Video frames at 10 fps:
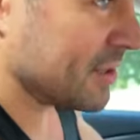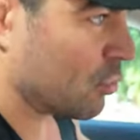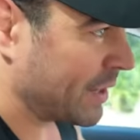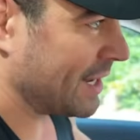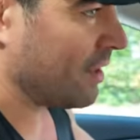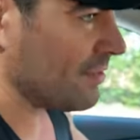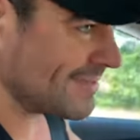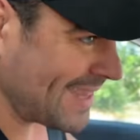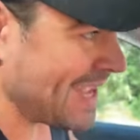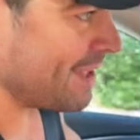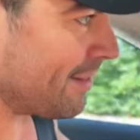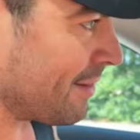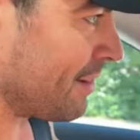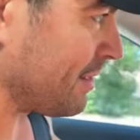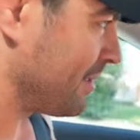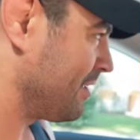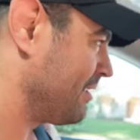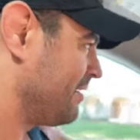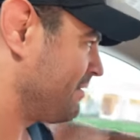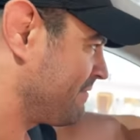it the real deal,
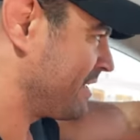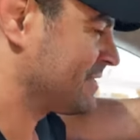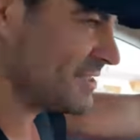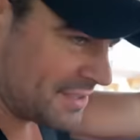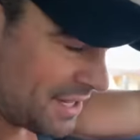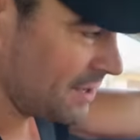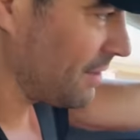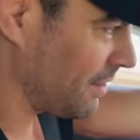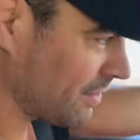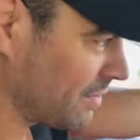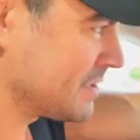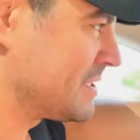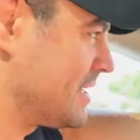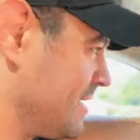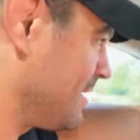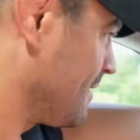Vince Neil, or is it